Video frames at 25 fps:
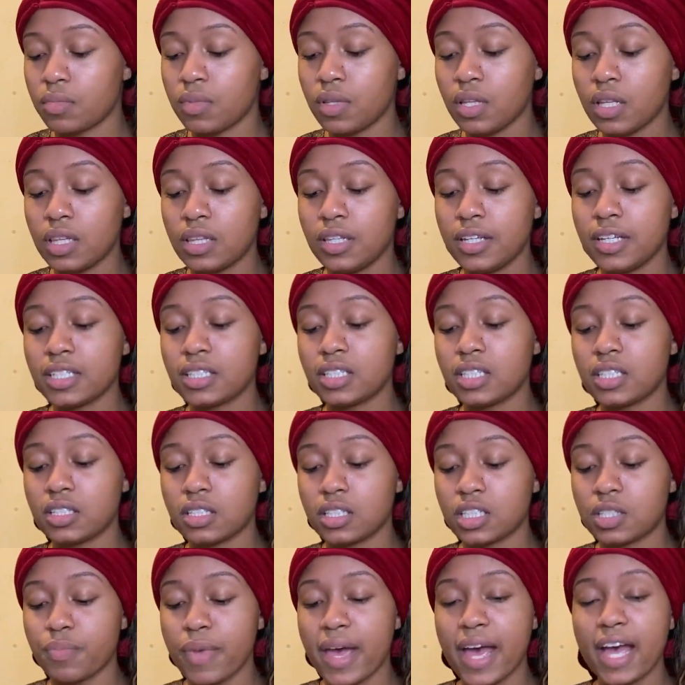this is the
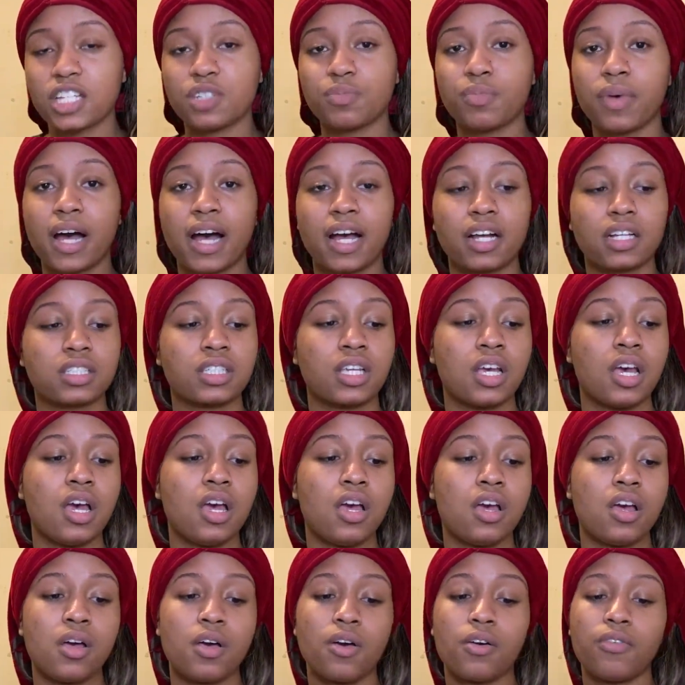Smashbox
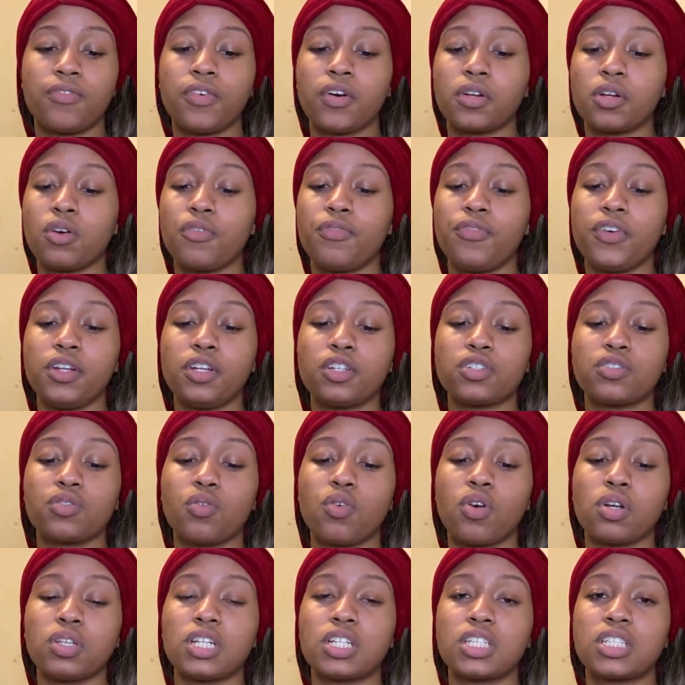Photo Finish
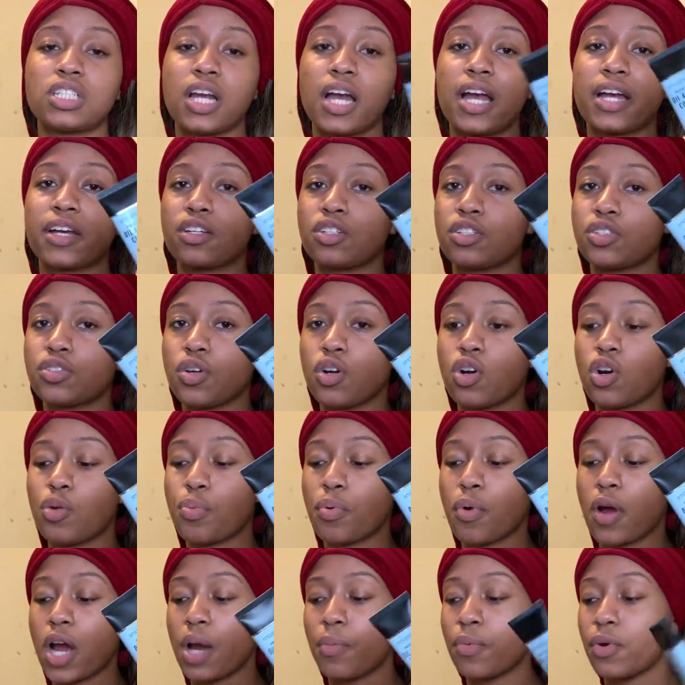Oil and Shine Control
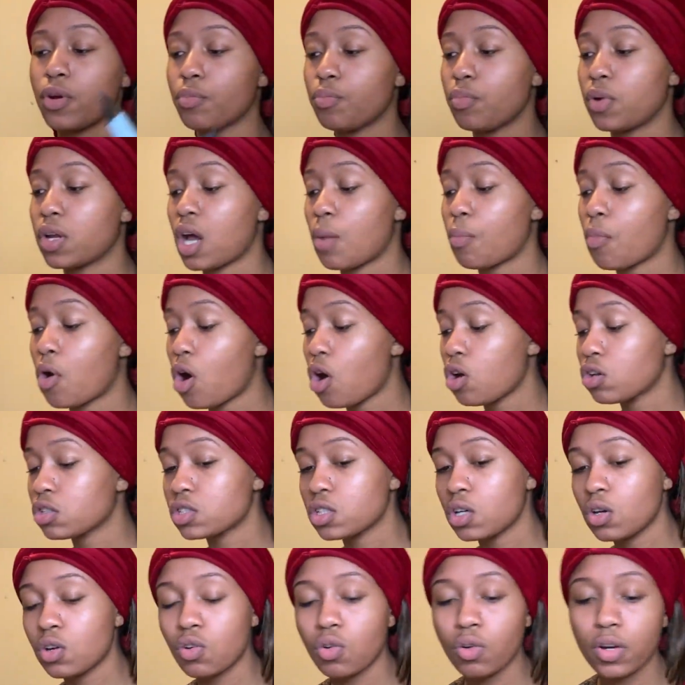Primer, but I'm
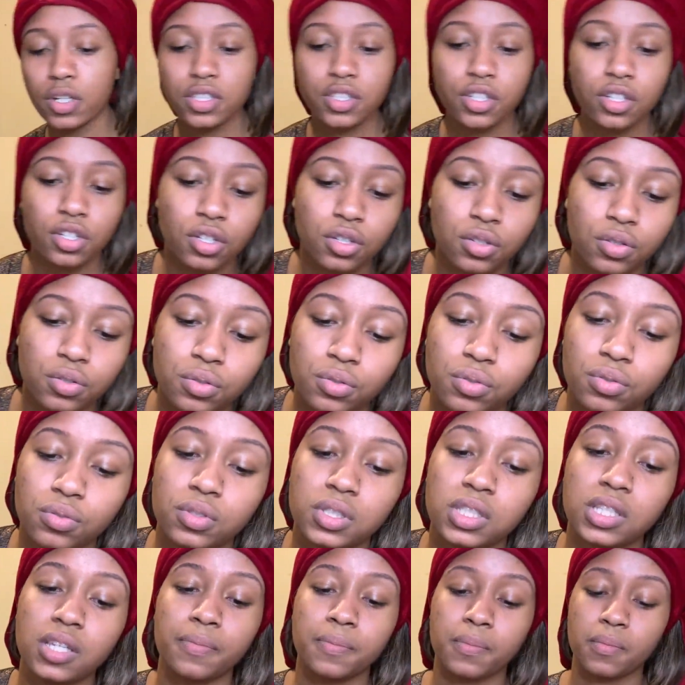also going to use